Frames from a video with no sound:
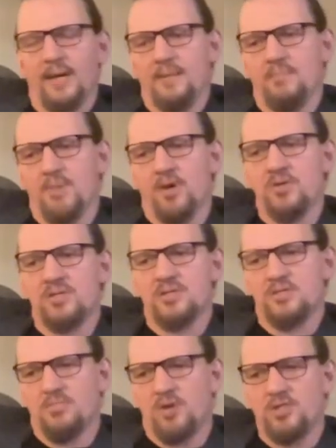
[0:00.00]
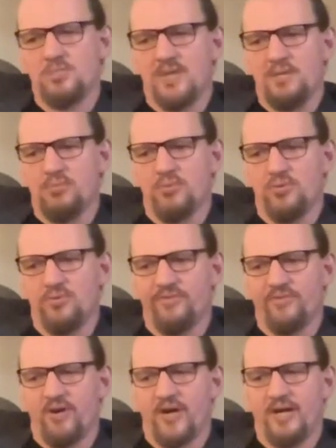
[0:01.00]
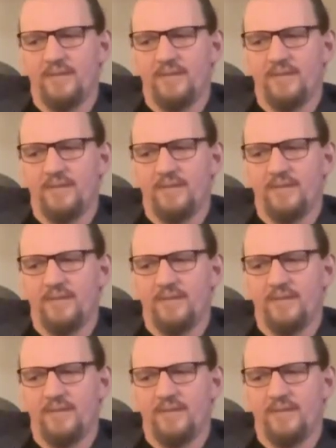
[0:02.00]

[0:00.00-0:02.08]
Most people who fight,